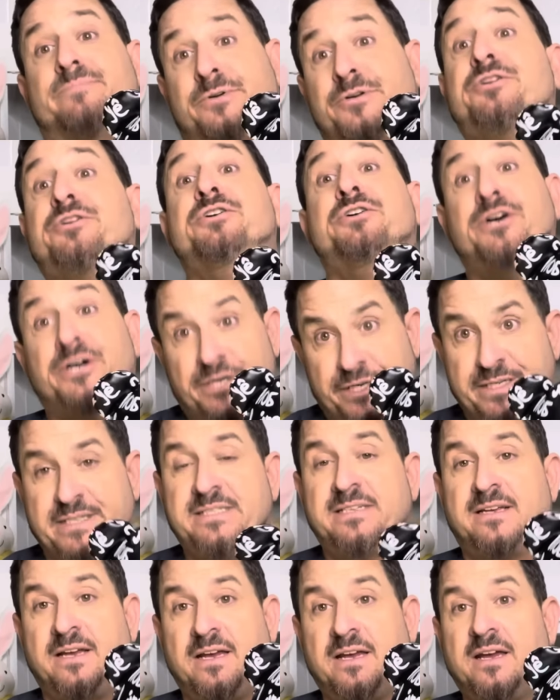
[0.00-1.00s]

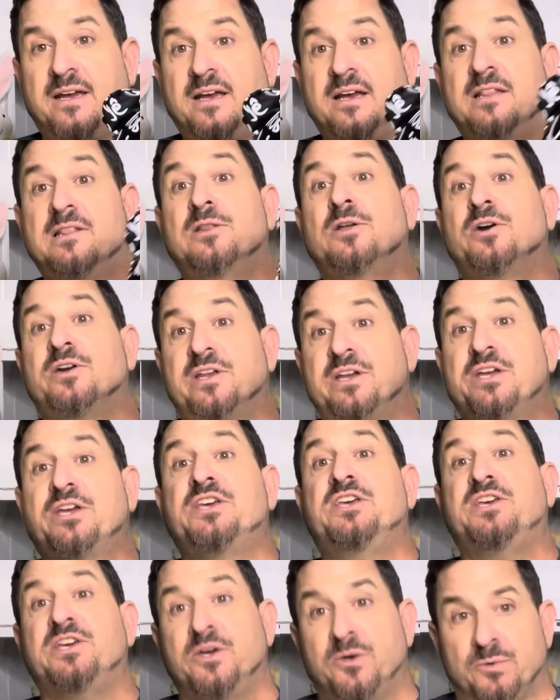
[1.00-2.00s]
good, looking
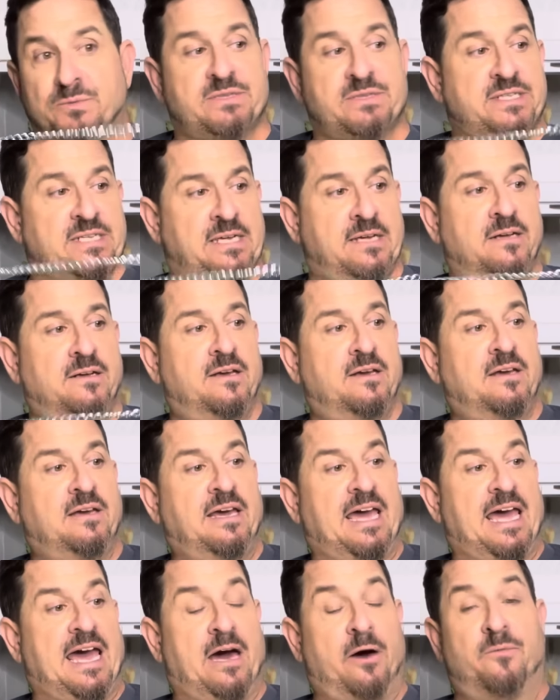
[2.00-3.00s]
cute
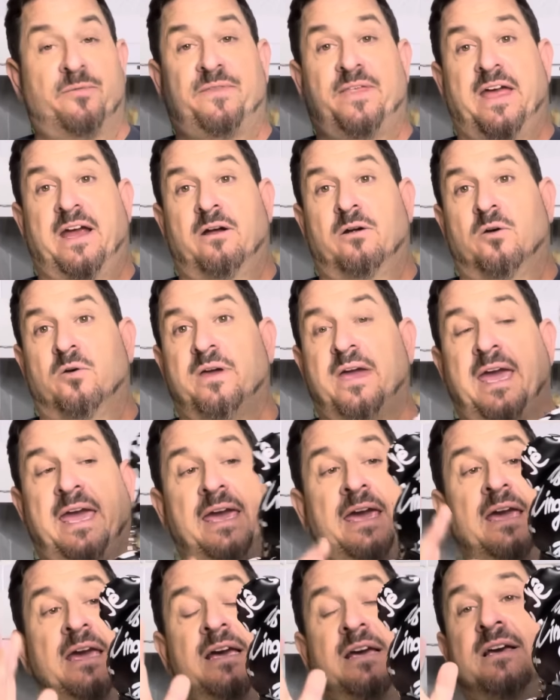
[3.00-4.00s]
out there.
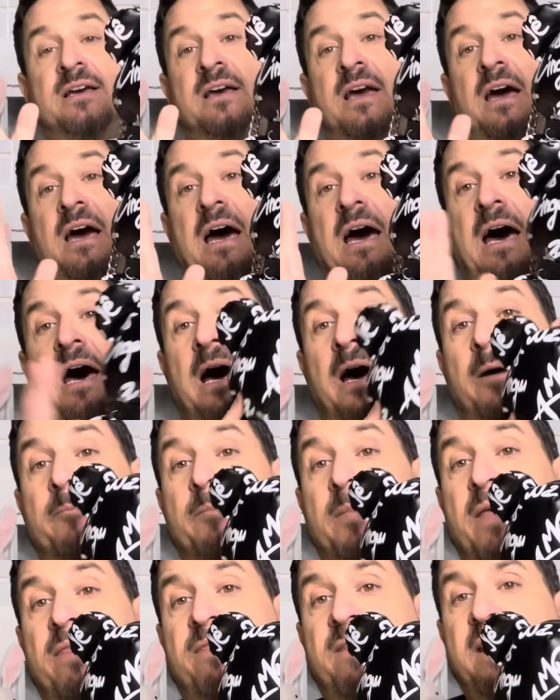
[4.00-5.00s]
Okay.
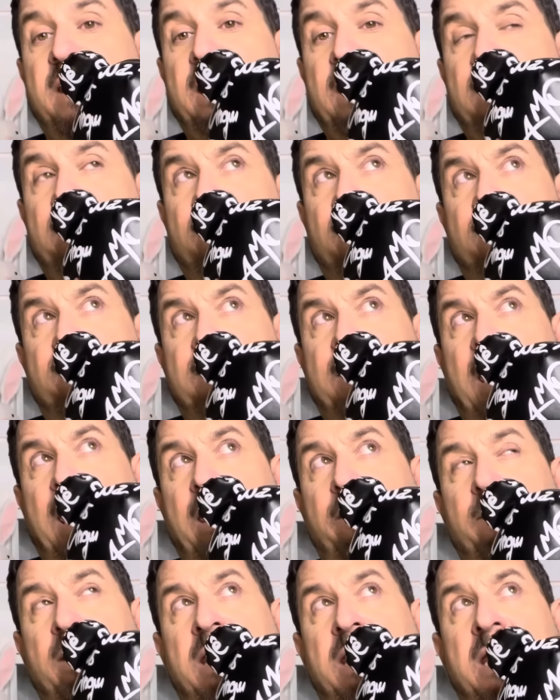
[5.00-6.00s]
The
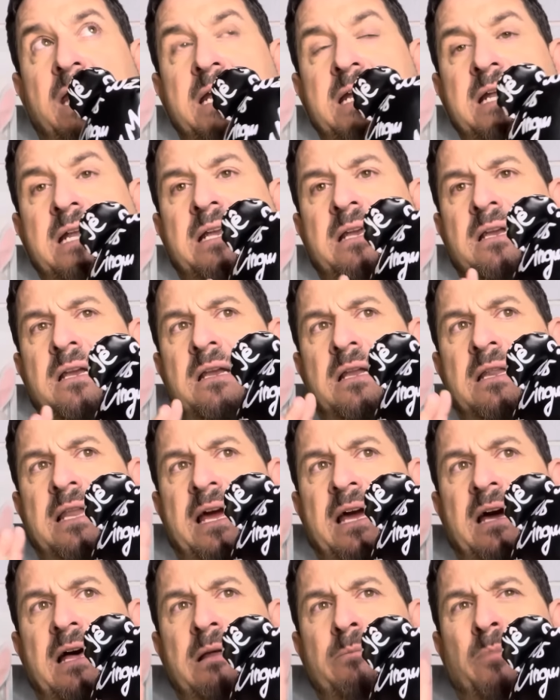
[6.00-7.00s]
came in
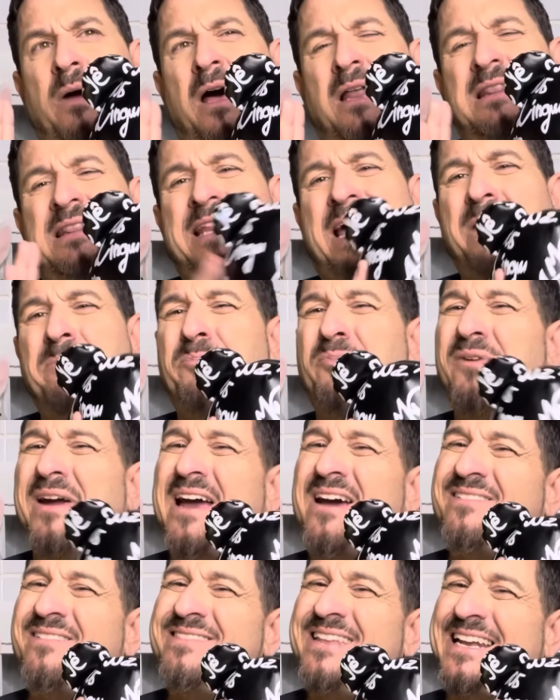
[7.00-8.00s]
like a light
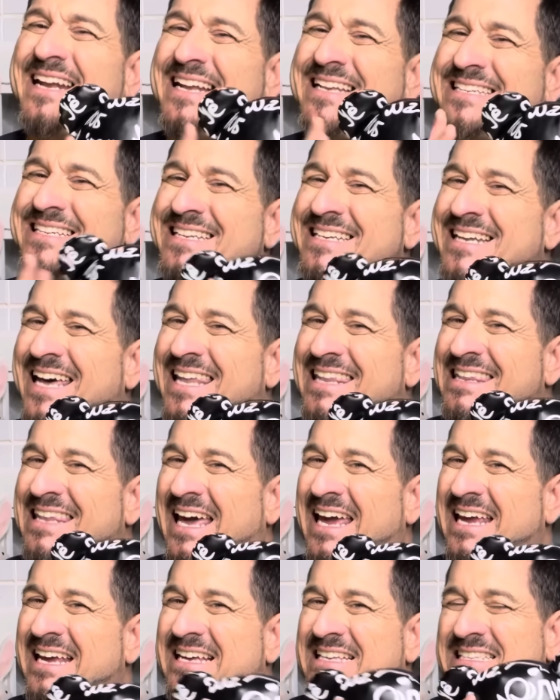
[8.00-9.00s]
brown that I did not
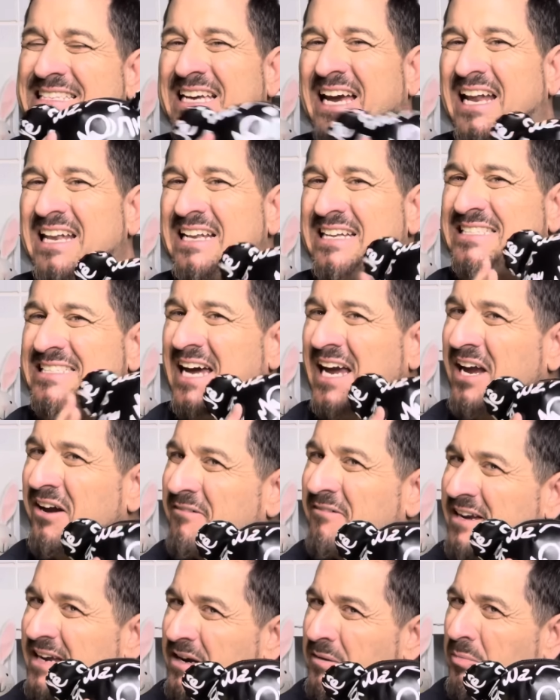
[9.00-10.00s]
like. It's kind of
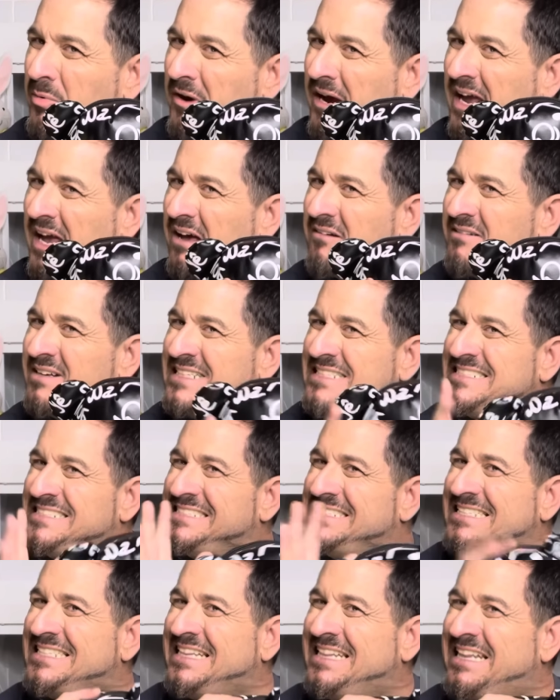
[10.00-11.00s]
diarrhea brown.
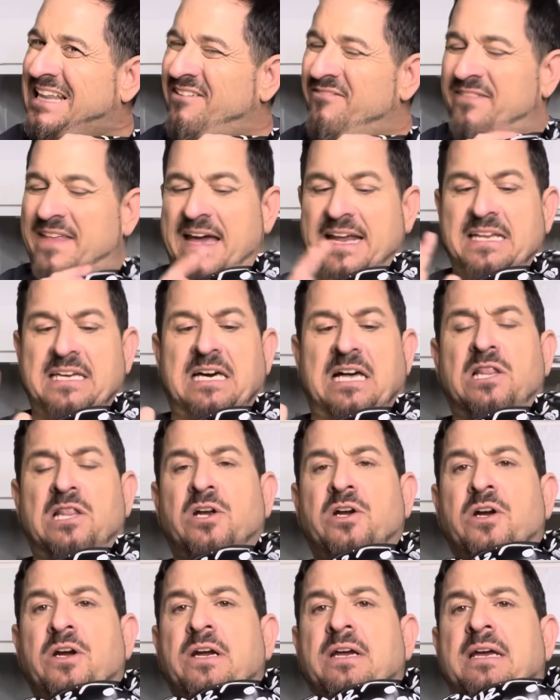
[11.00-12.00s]
Didn't love that
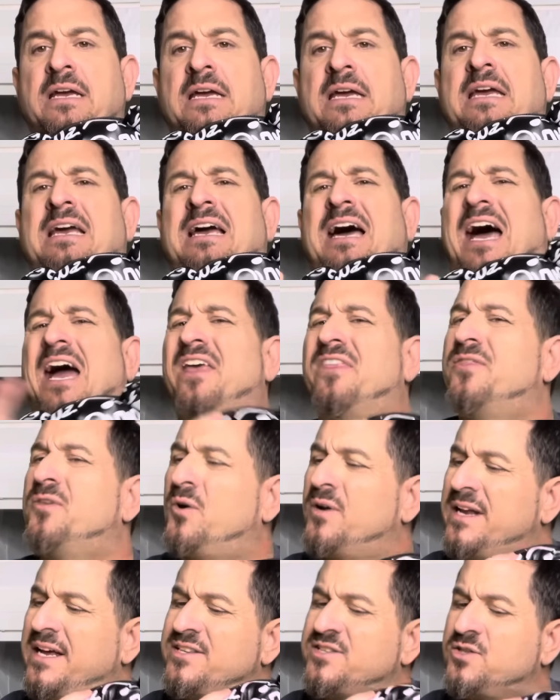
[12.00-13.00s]
color. I
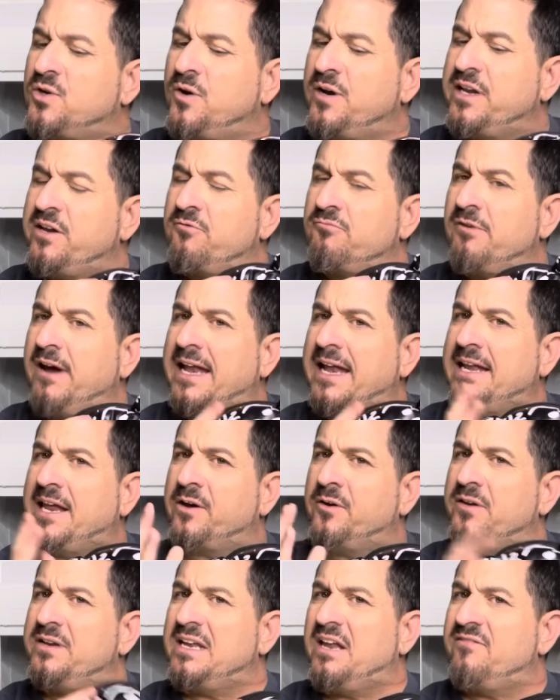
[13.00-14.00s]
thought I saw it in red. I
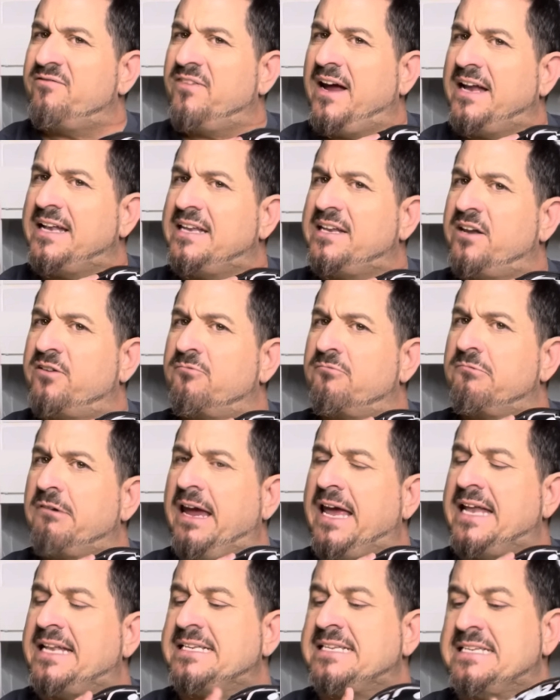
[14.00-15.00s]
could not find it in
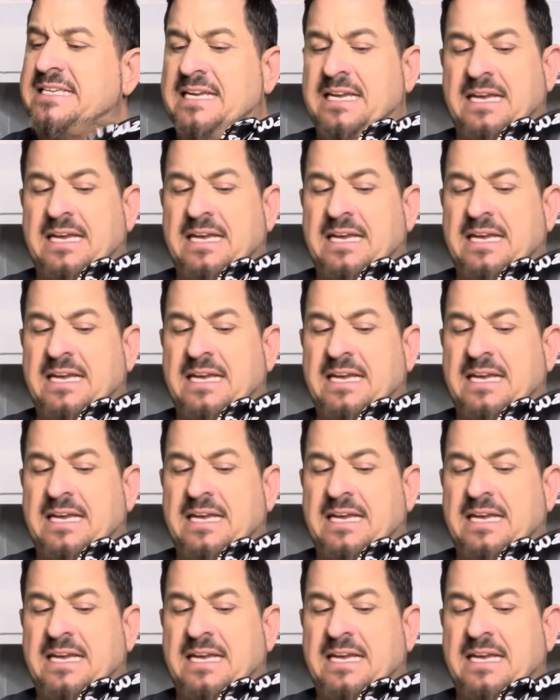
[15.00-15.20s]
red,